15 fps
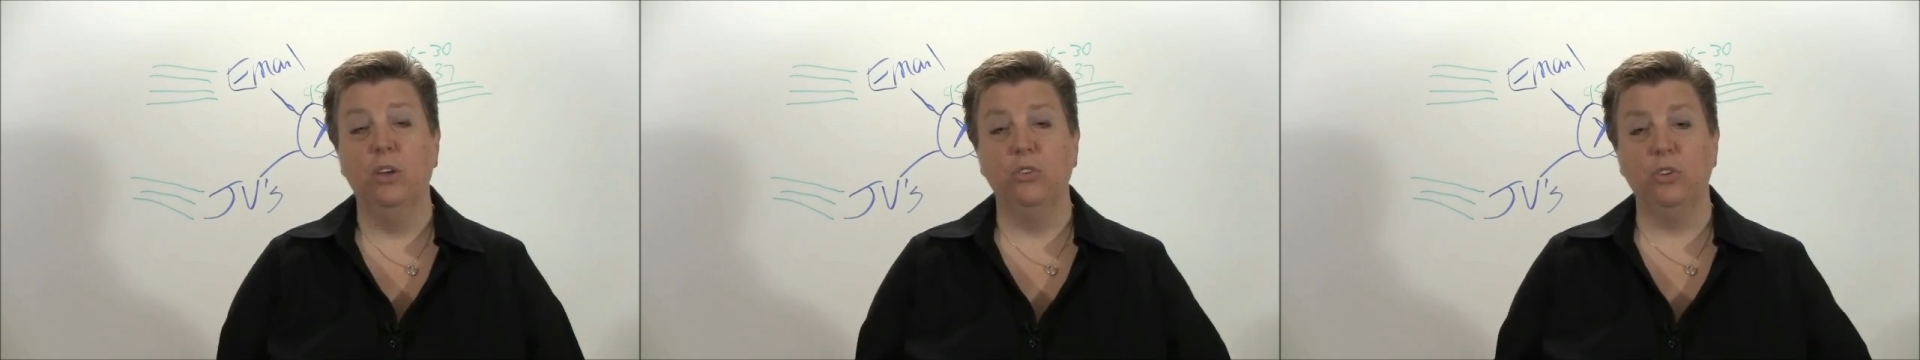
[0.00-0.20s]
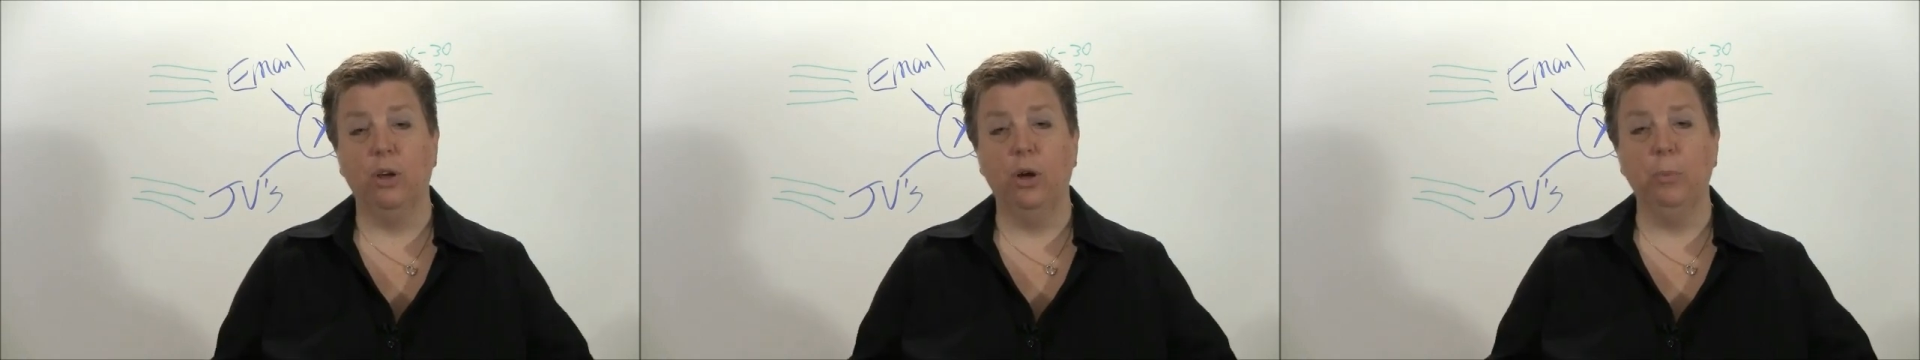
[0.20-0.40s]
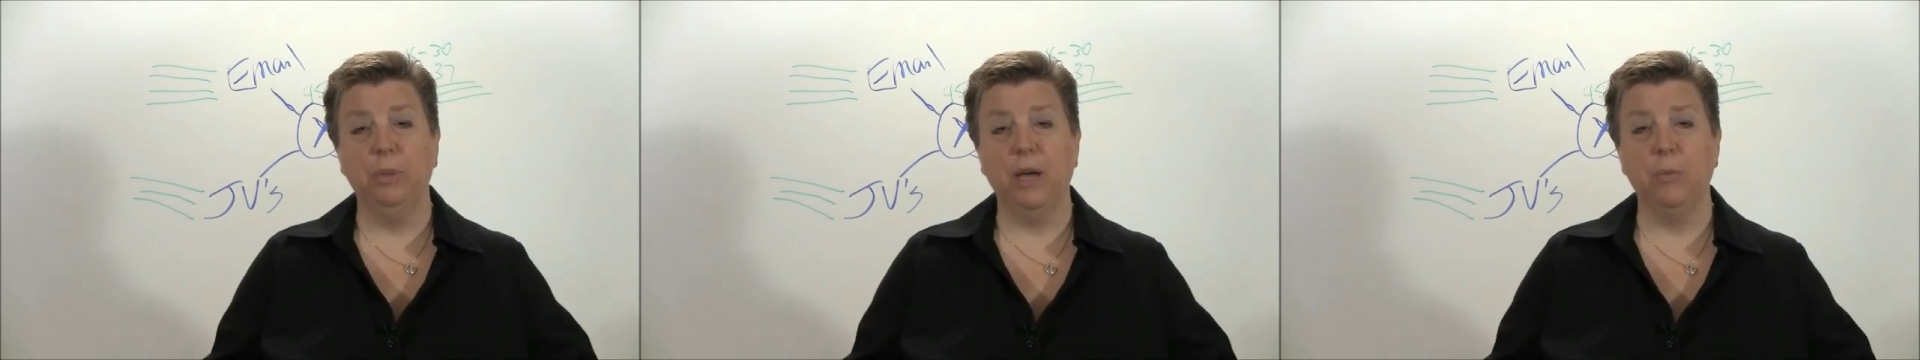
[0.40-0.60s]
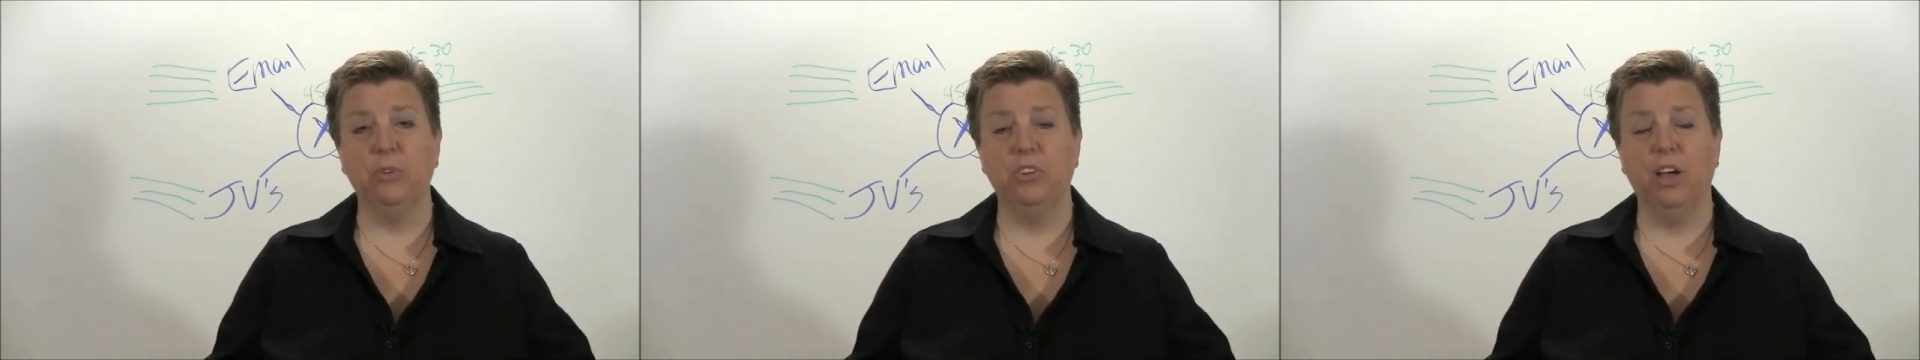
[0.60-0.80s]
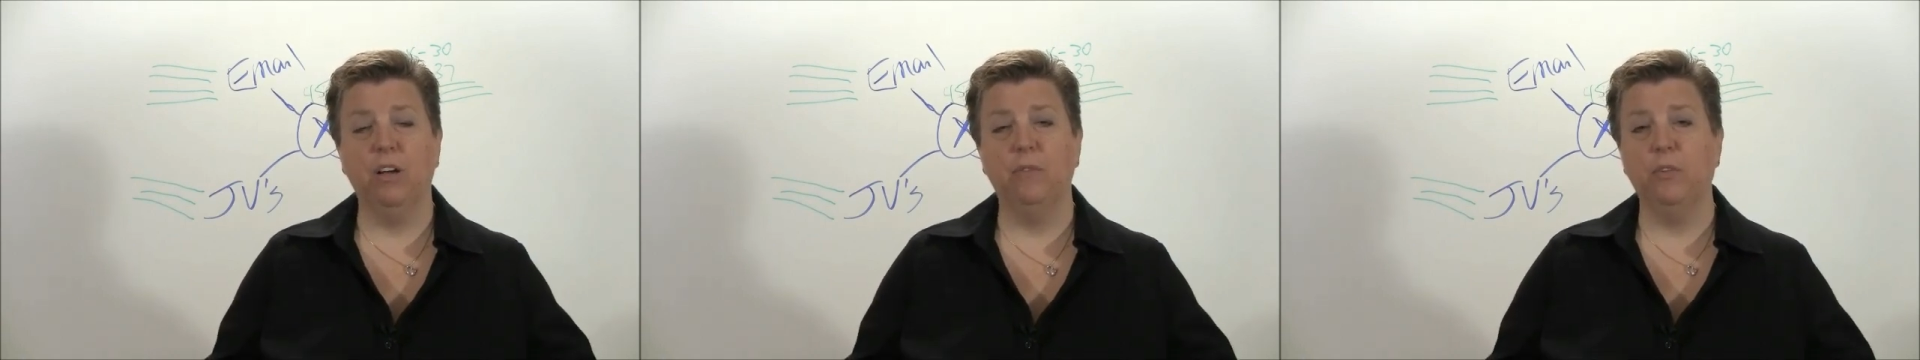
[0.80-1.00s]
So I hope that
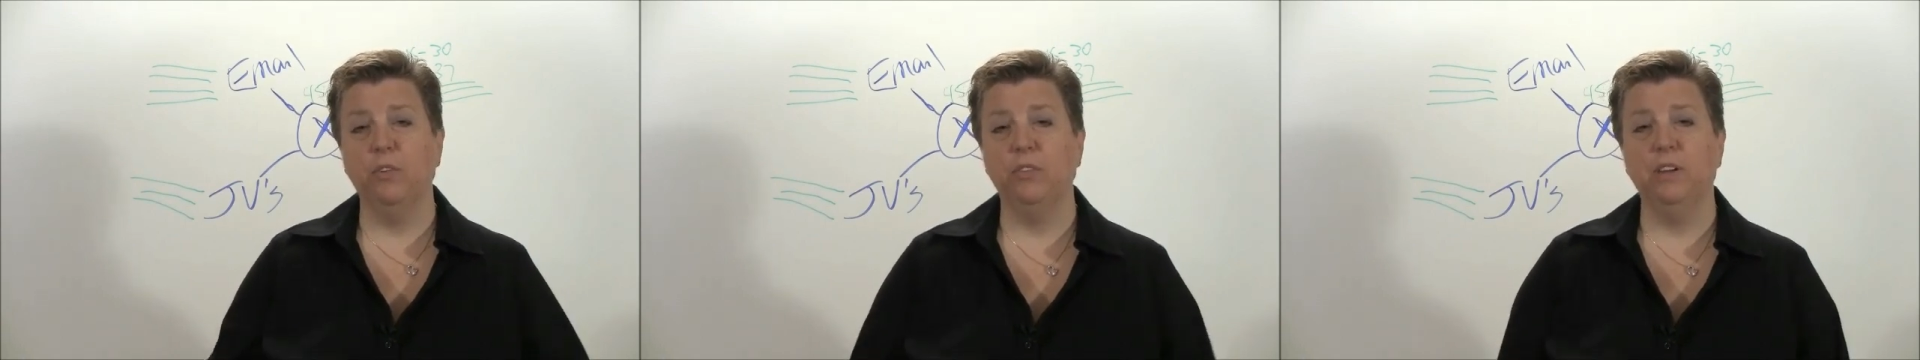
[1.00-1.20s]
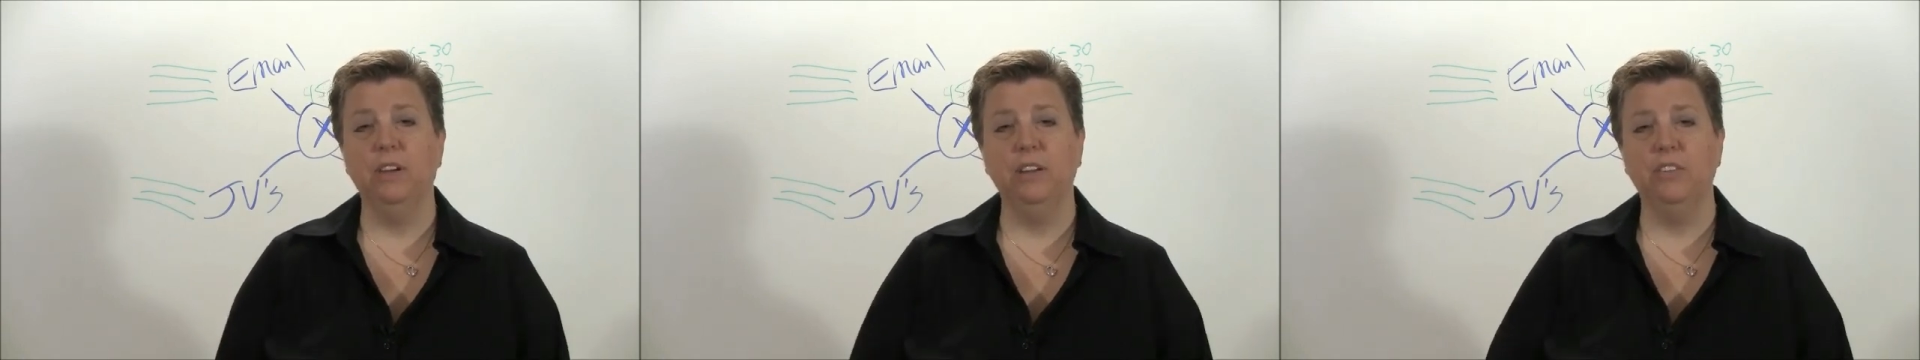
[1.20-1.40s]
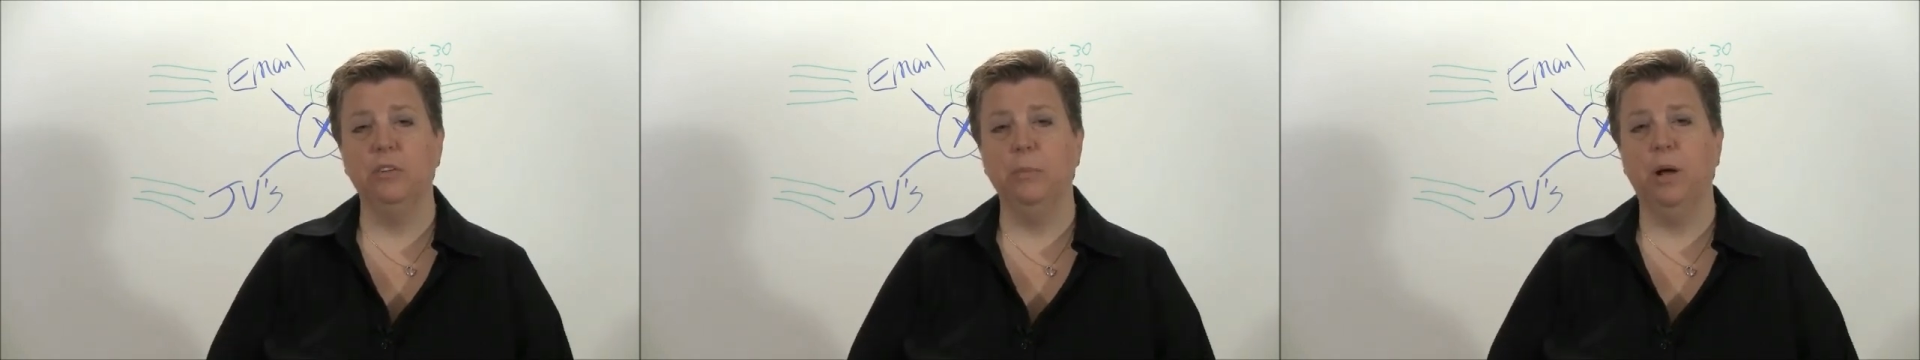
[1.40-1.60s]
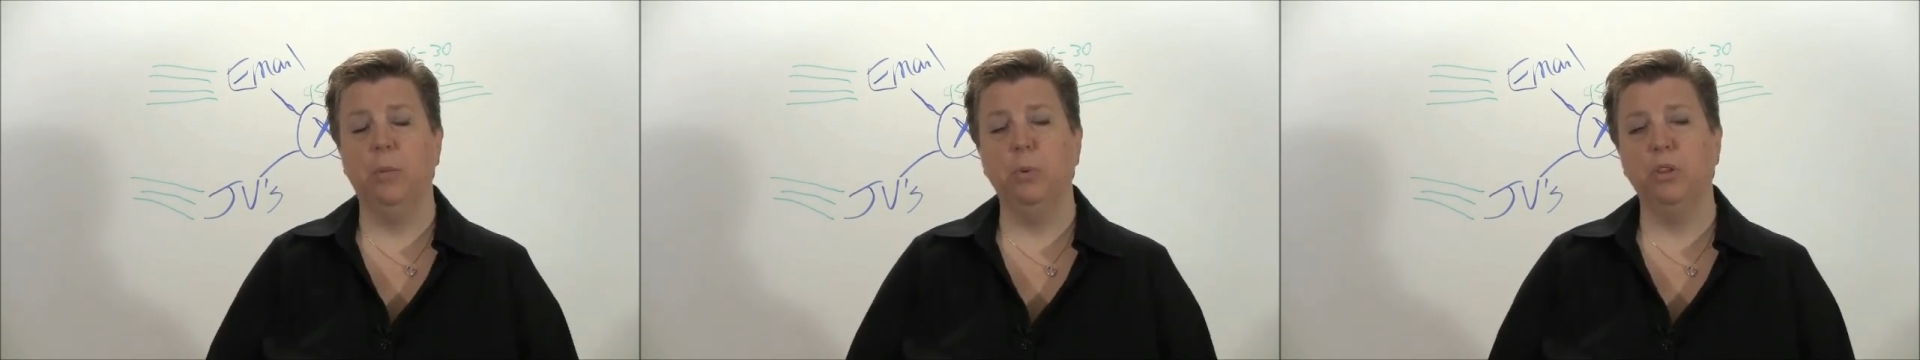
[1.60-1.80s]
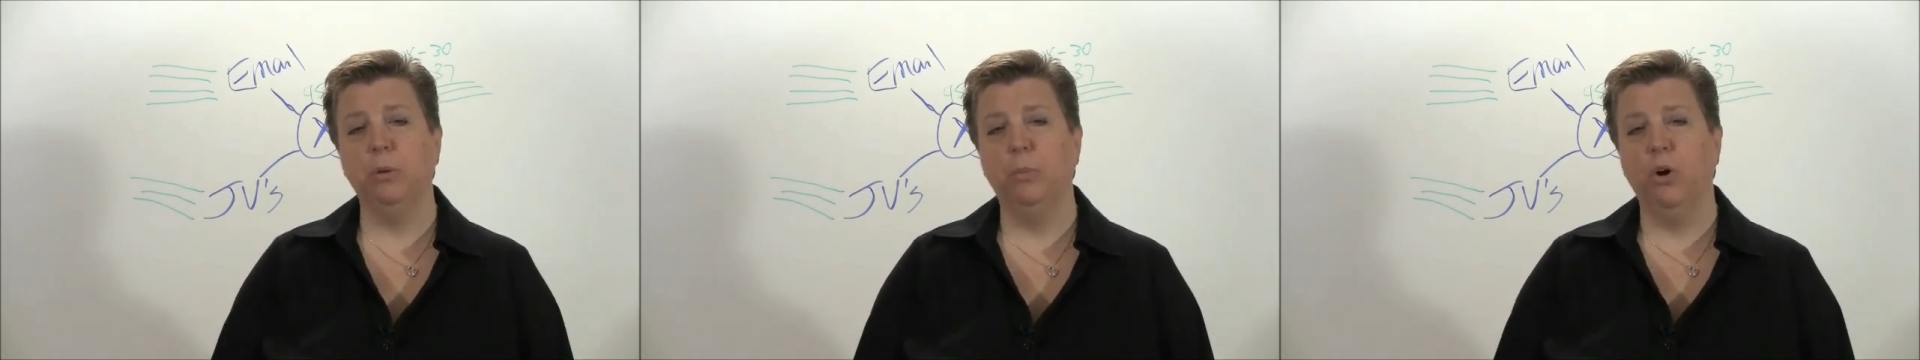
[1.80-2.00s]
was helpful. If you need some
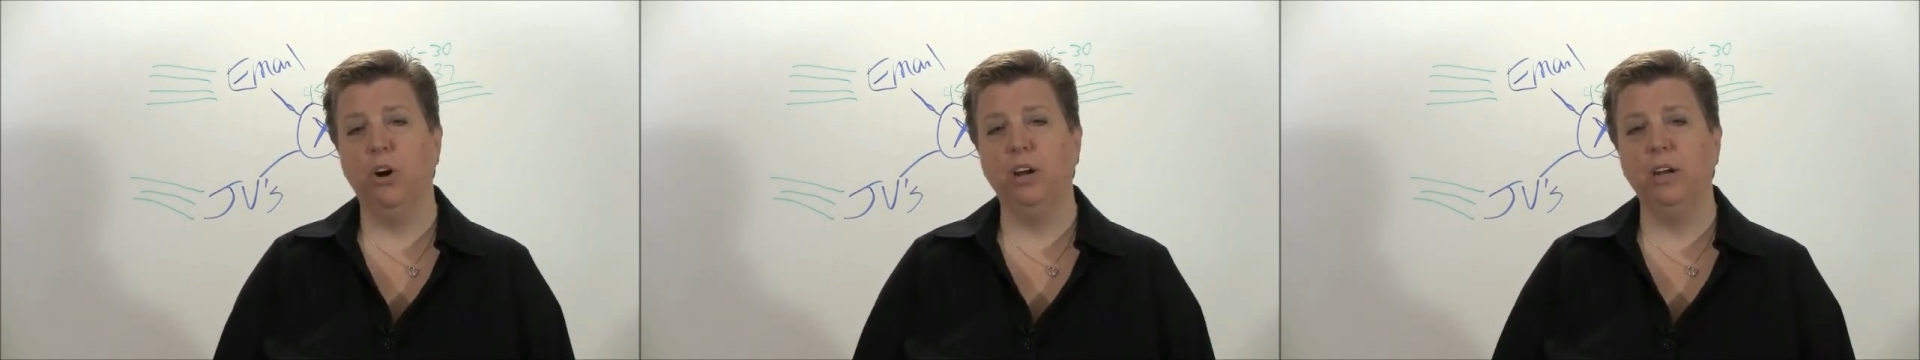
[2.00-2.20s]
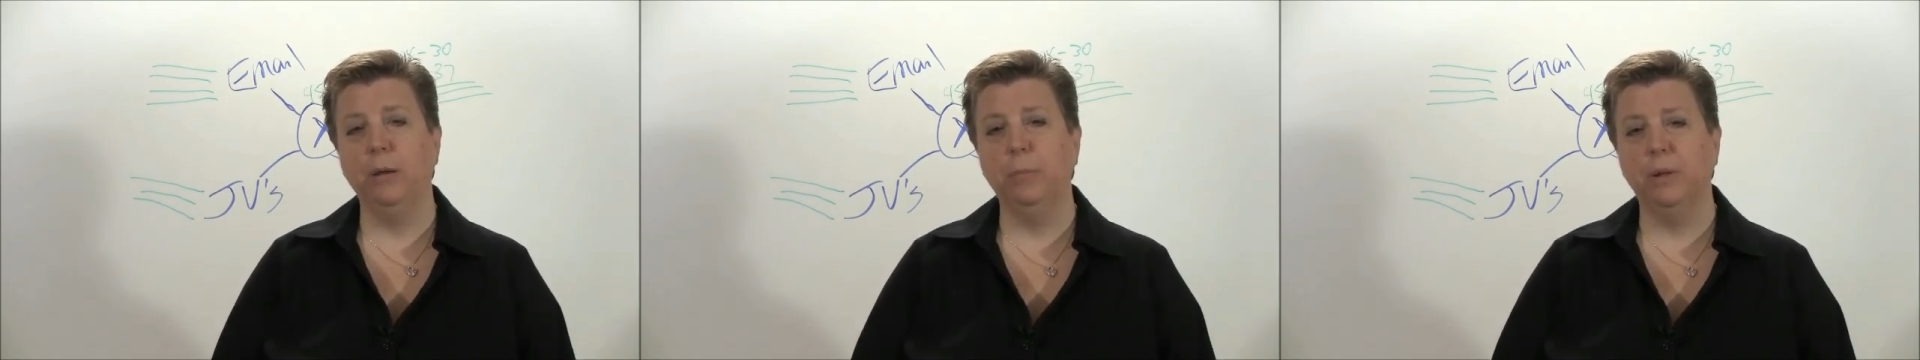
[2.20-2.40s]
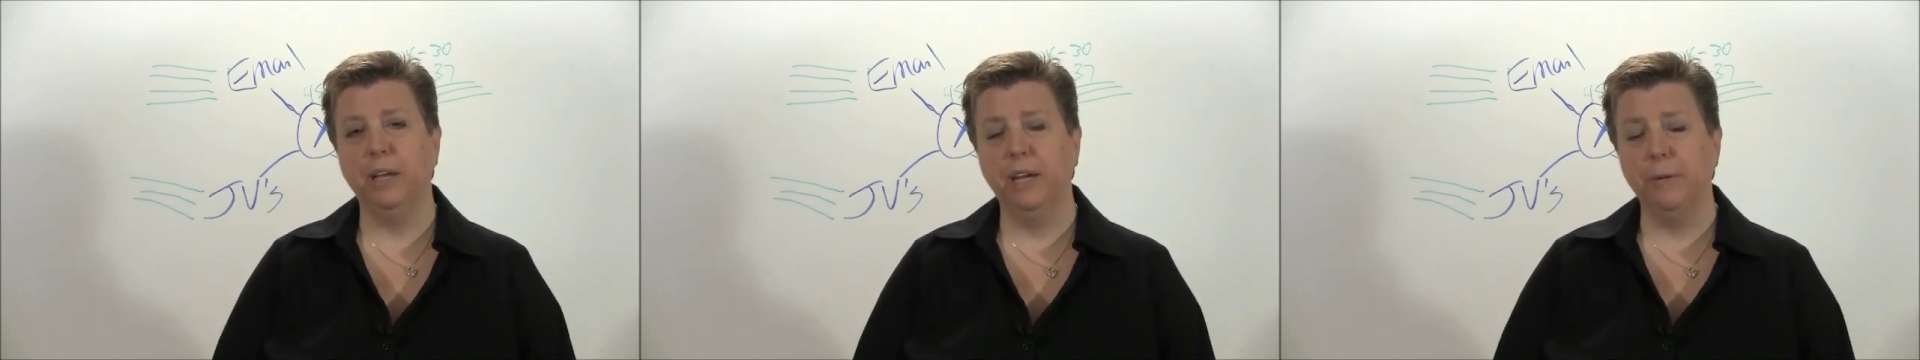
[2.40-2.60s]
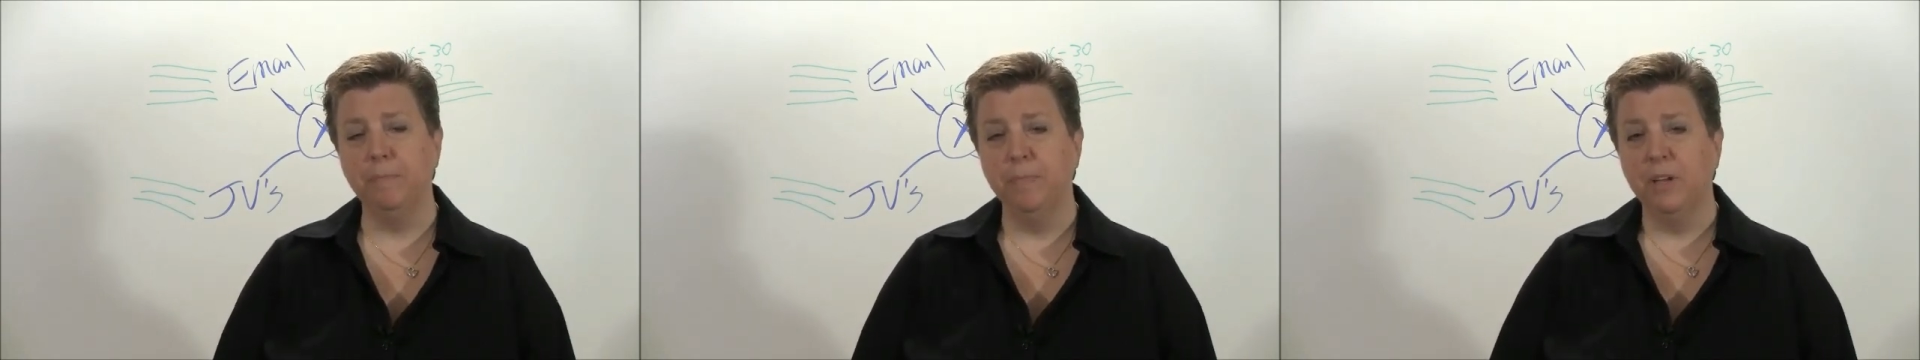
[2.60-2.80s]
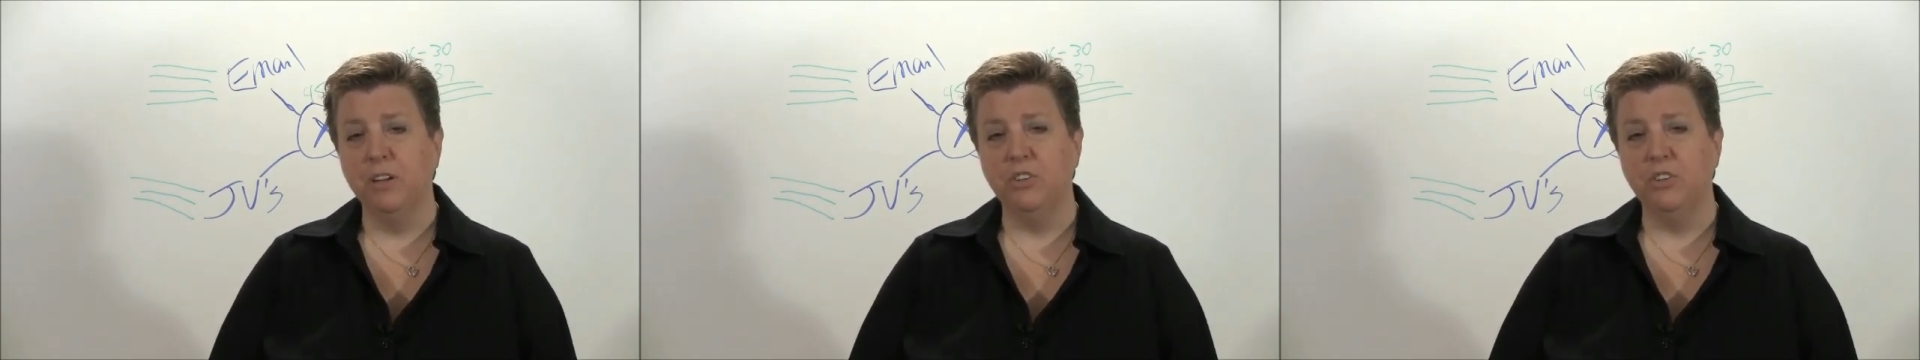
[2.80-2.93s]
help with a marketing plan,